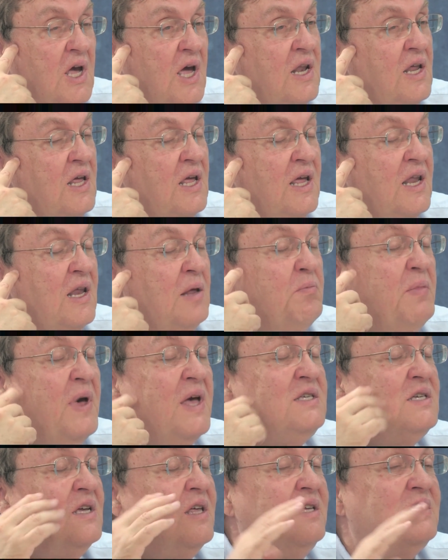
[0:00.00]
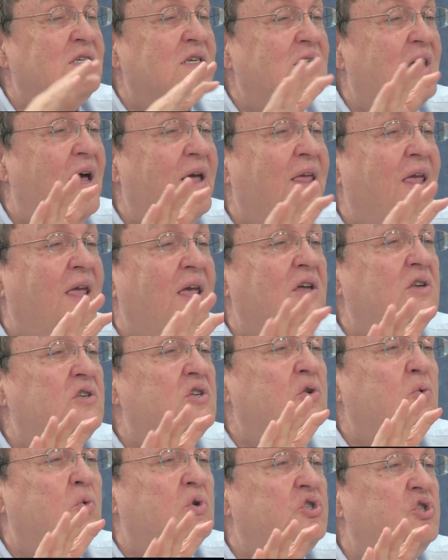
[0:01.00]
And he basically says, "I can't
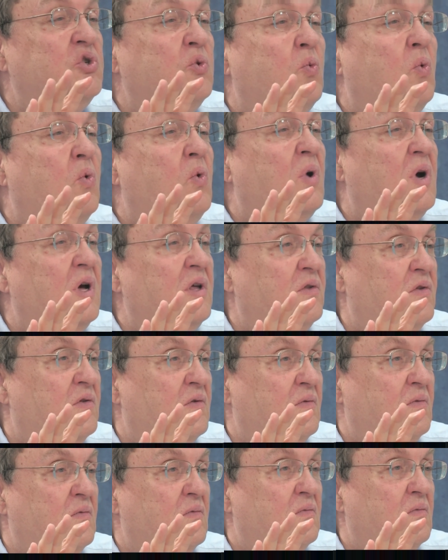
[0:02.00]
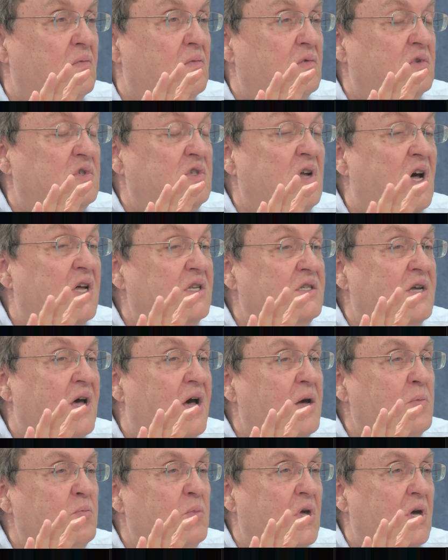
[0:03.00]
do what you want. It's not
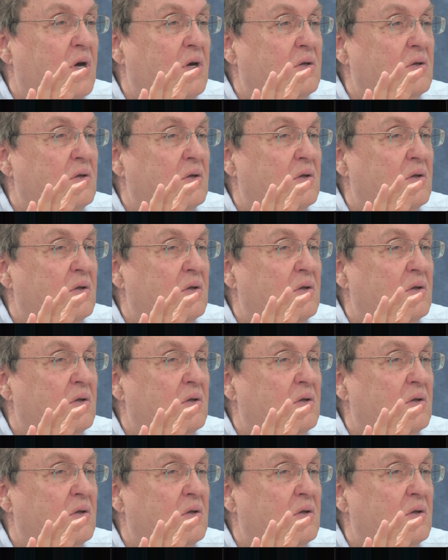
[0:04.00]
time yet."